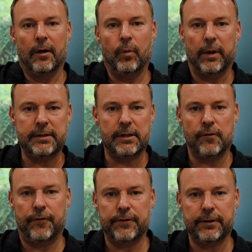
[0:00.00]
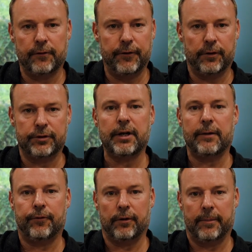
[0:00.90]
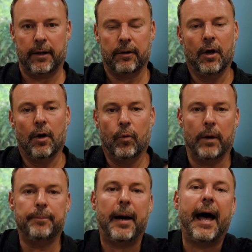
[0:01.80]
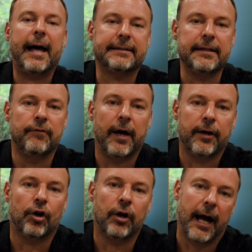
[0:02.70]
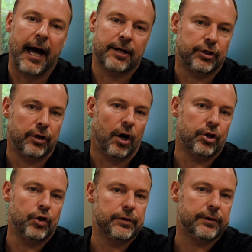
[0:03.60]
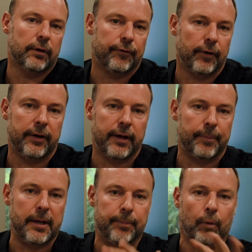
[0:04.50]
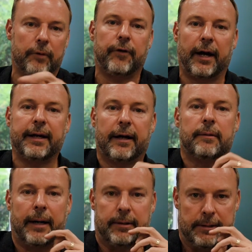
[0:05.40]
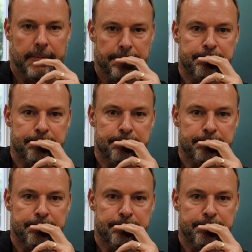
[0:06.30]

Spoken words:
What is it you still feel shameful about? What past event or action are you still afraid that people would find out about you?